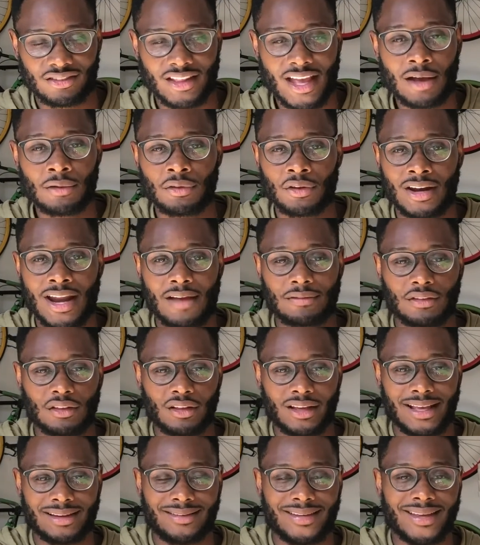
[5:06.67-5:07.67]
Now they're going to have to
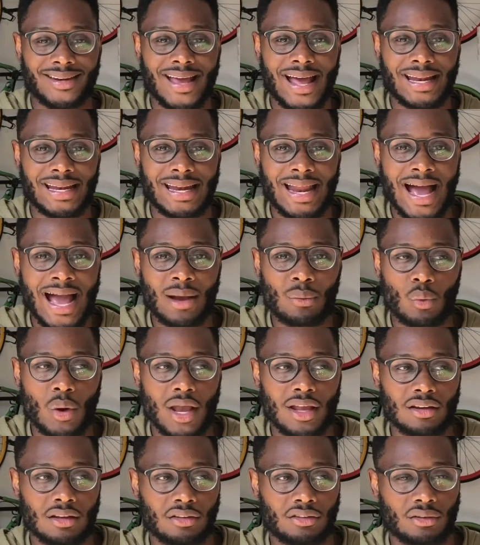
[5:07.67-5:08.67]
look at 1099
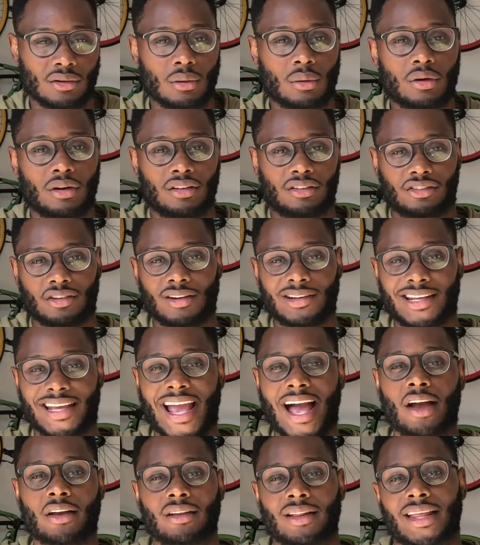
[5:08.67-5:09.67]
wages in order to start to
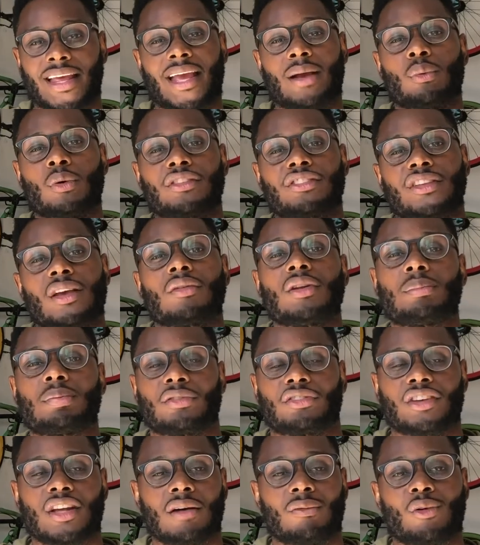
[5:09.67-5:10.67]
calculate, hey, what's
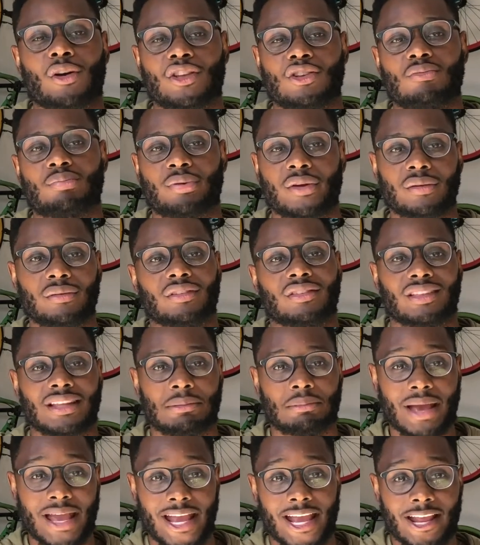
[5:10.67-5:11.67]
70% of what you previously
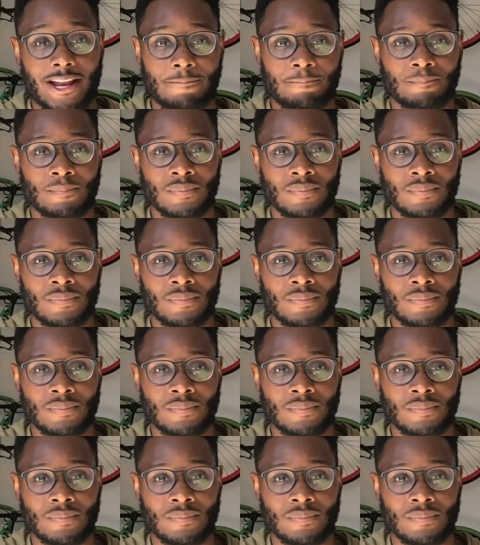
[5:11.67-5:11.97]
made,